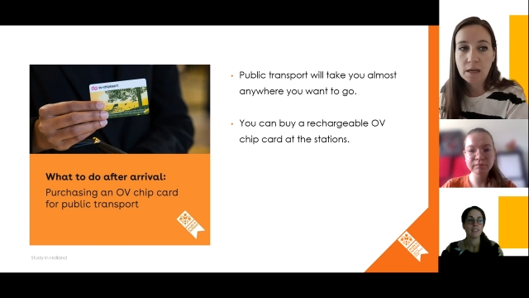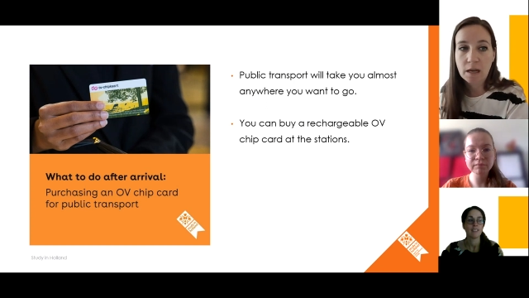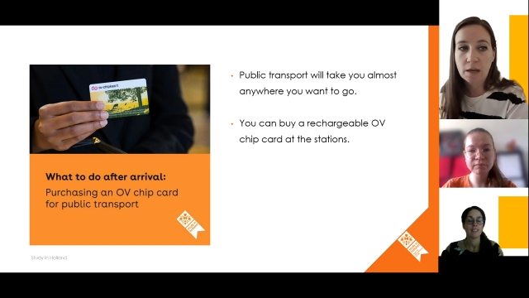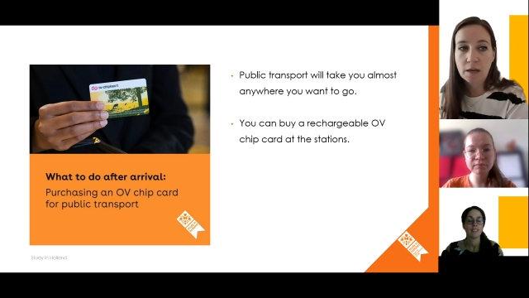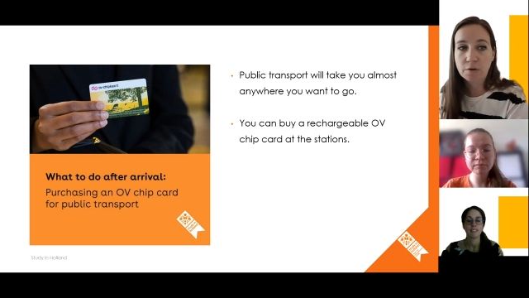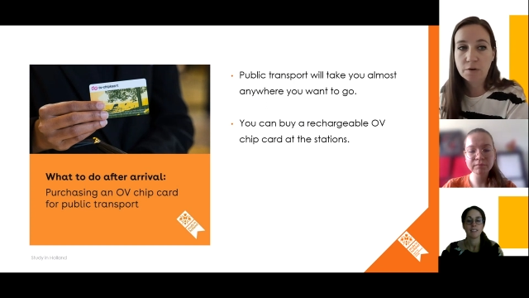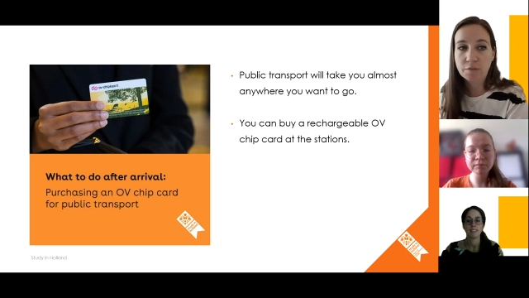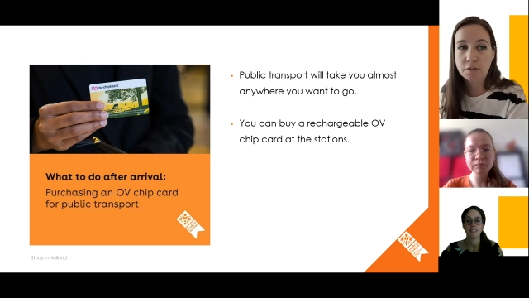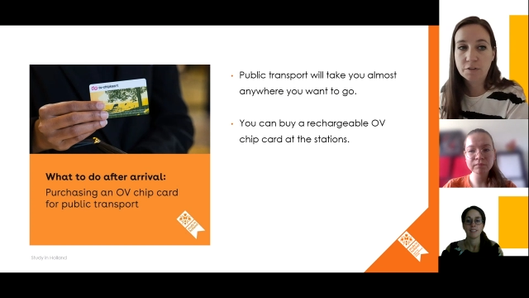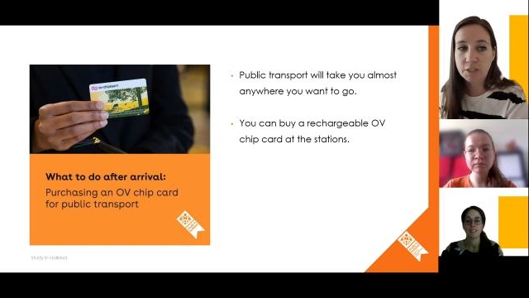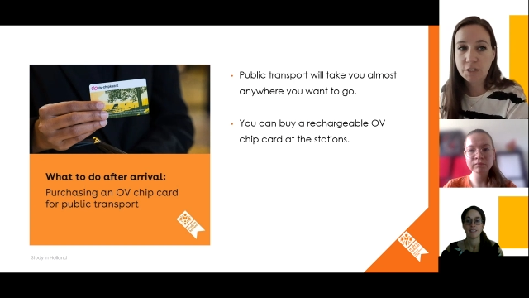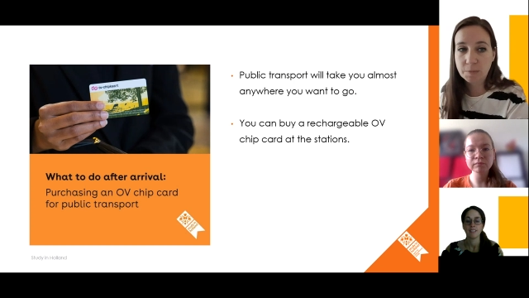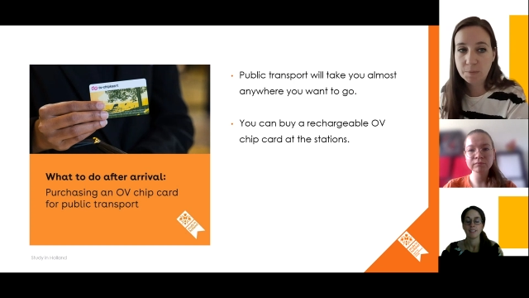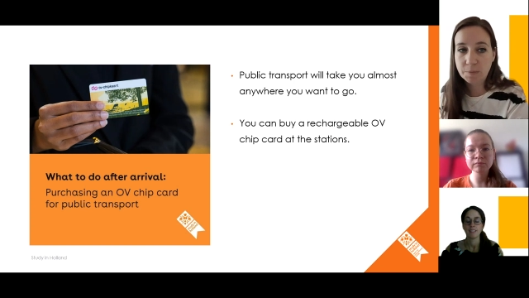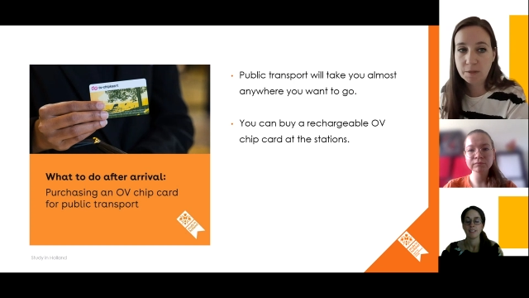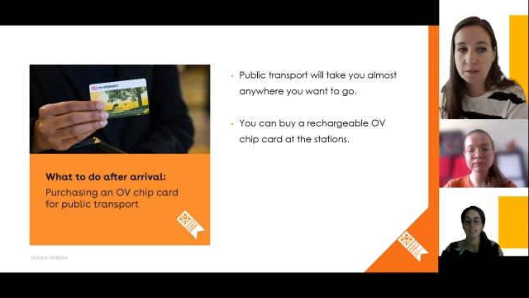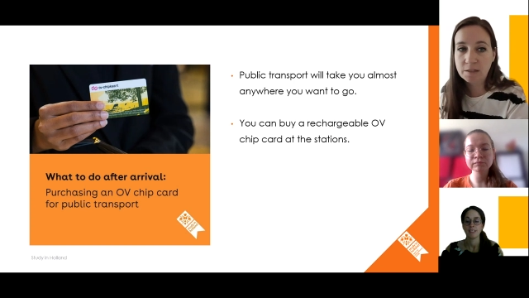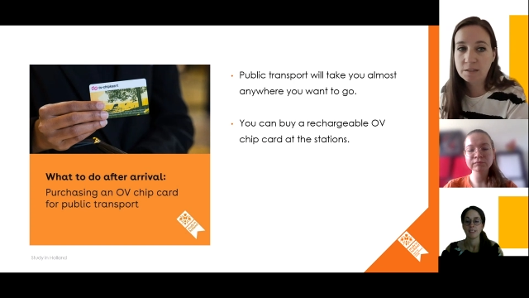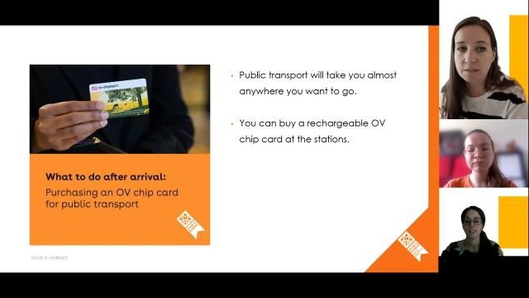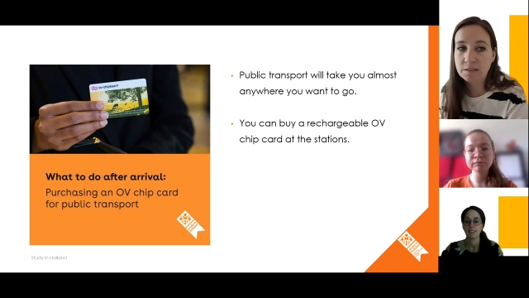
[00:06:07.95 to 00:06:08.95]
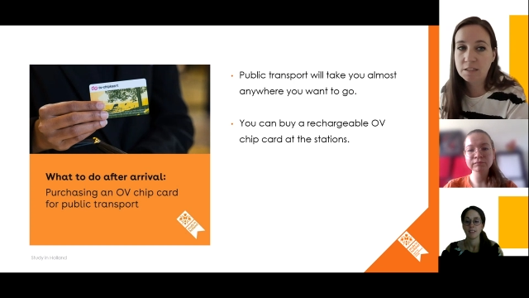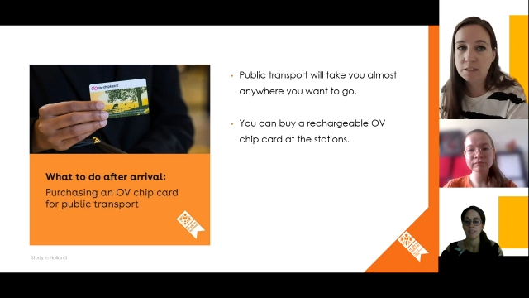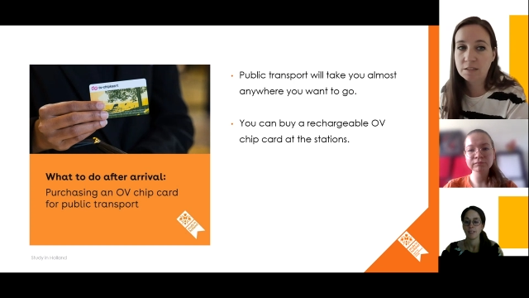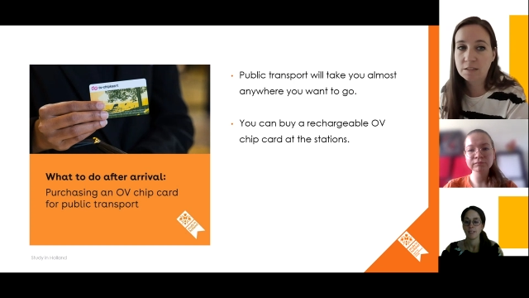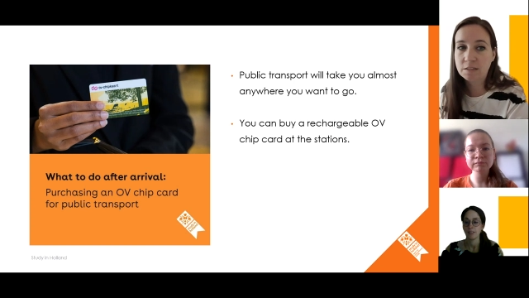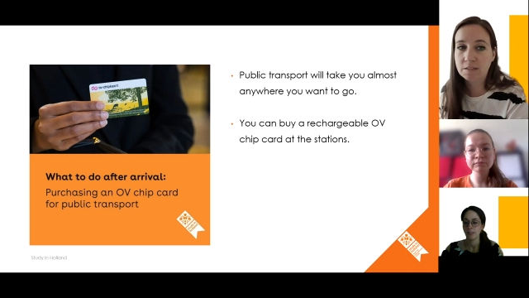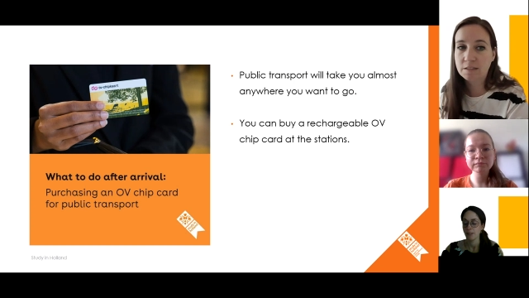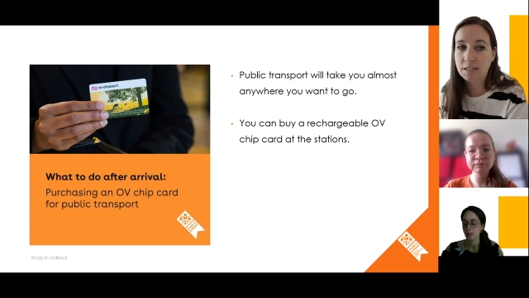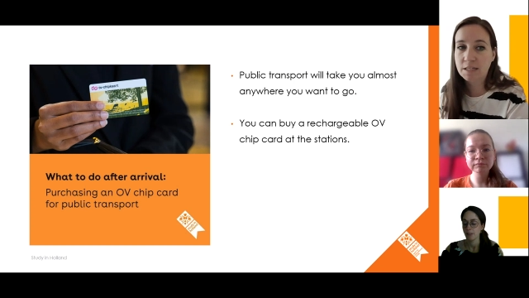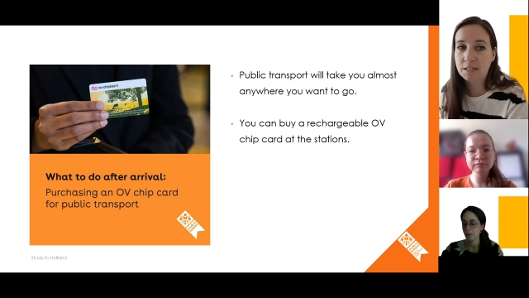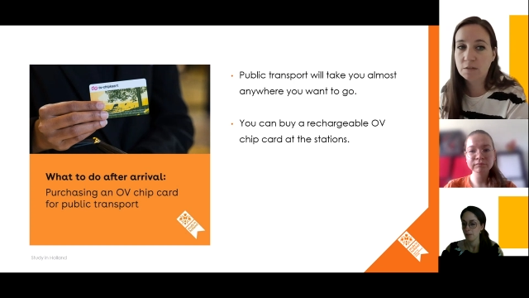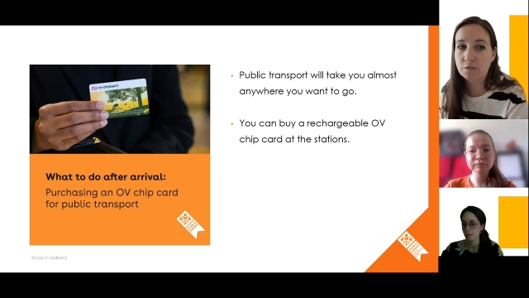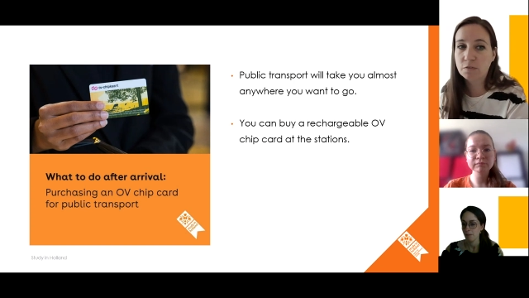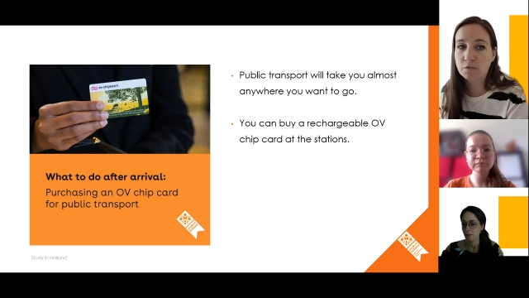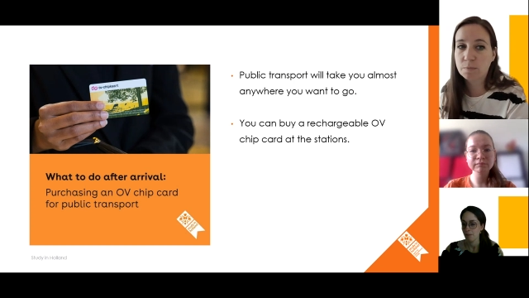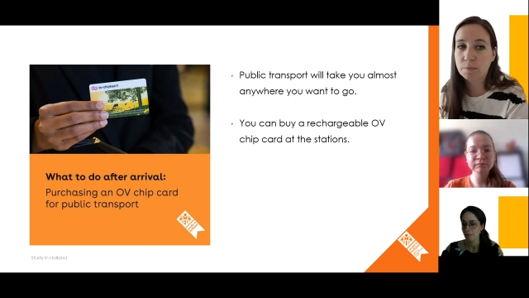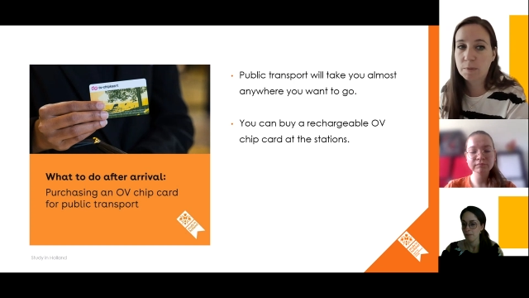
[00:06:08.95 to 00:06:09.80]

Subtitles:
An OV chip card is the ticket for